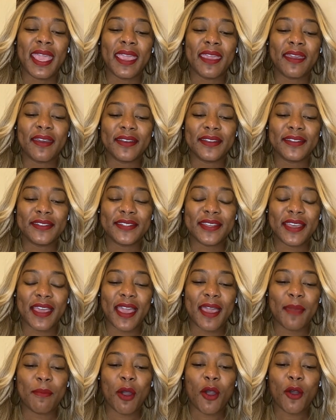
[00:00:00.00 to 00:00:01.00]
And
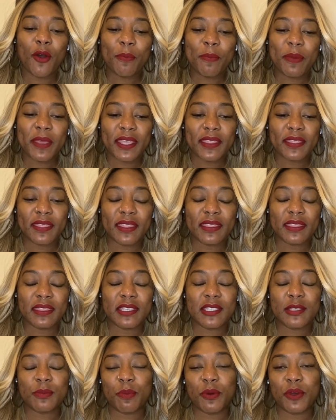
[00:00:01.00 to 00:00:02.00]
I'm hoping that
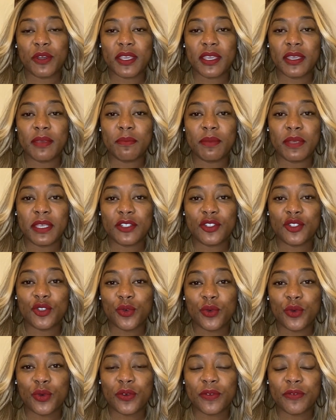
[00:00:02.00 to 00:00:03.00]
this book can be a
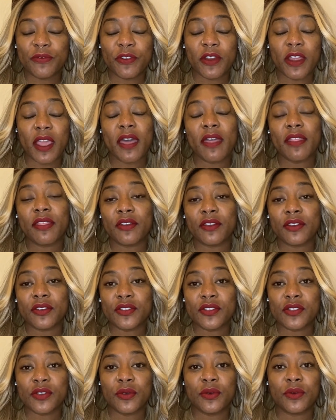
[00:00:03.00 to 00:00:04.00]
tool for
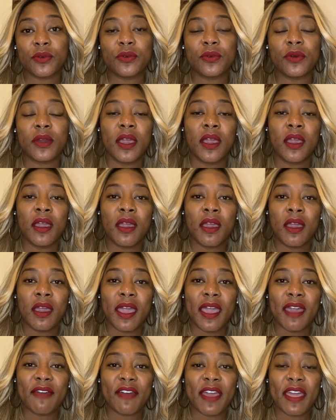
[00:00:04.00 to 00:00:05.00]
others who
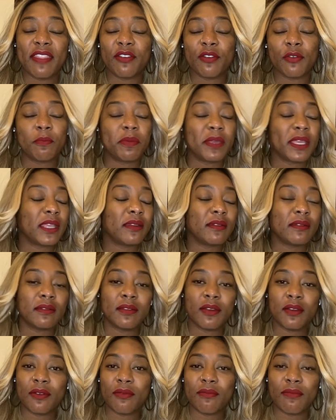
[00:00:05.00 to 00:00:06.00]
have either
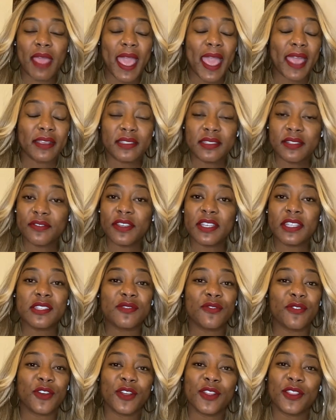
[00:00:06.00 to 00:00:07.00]
been
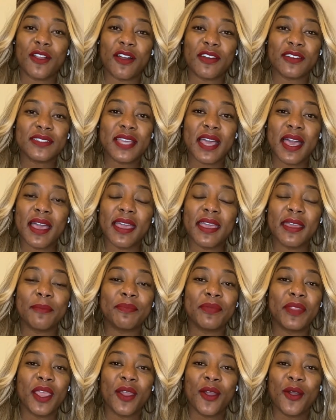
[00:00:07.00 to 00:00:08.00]
activists for a long
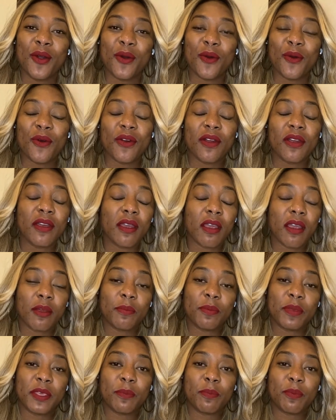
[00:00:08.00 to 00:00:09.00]
time or
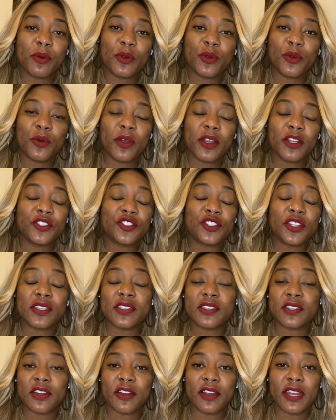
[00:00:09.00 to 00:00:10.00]
are people who are
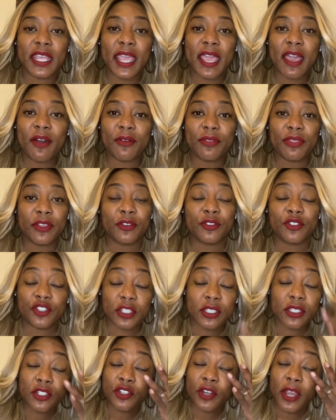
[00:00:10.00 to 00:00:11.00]
just starting out. They're
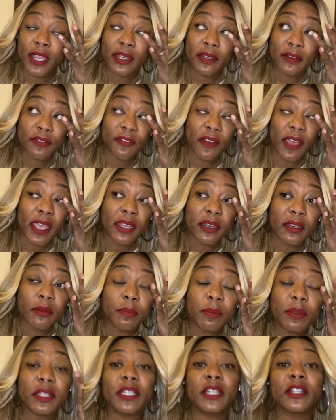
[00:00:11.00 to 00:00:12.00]
just trying to find
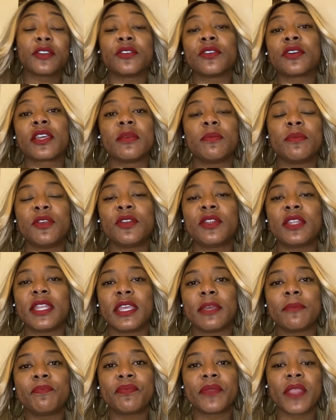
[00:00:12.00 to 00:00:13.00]
a political
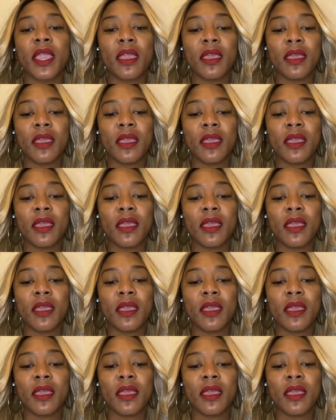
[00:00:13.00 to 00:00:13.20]
community.